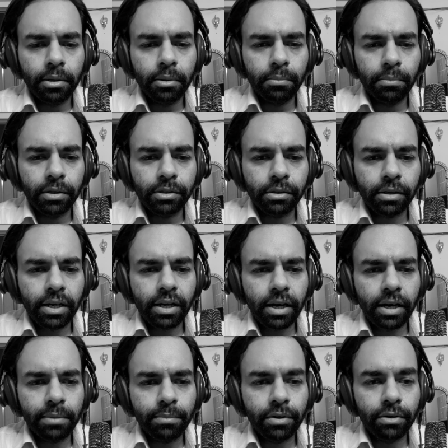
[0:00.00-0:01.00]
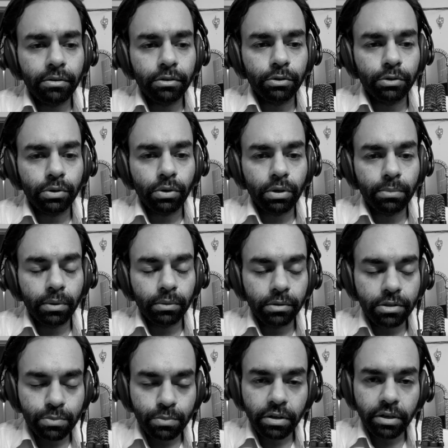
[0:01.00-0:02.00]
But today I'm here to talk about
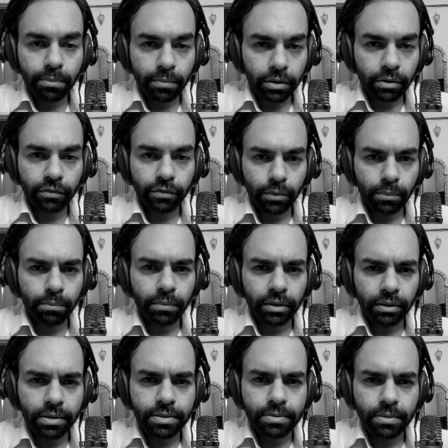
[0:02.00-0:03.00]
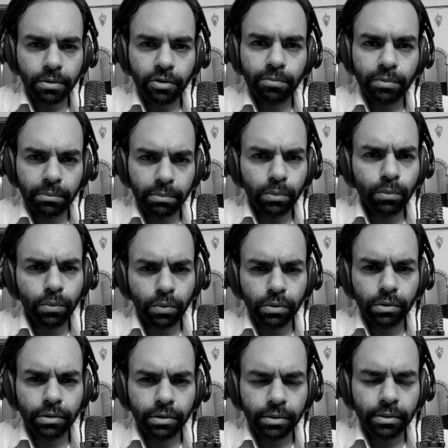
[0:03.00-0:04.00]
this very microphone because a lot of people
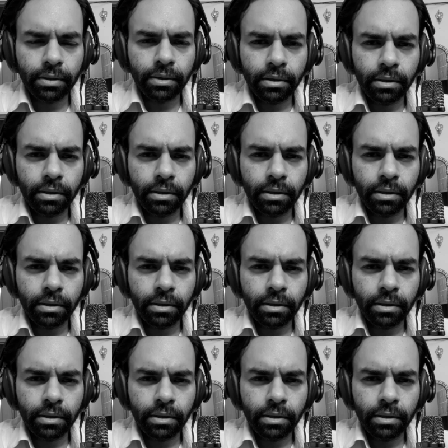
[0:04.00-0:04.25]
wanted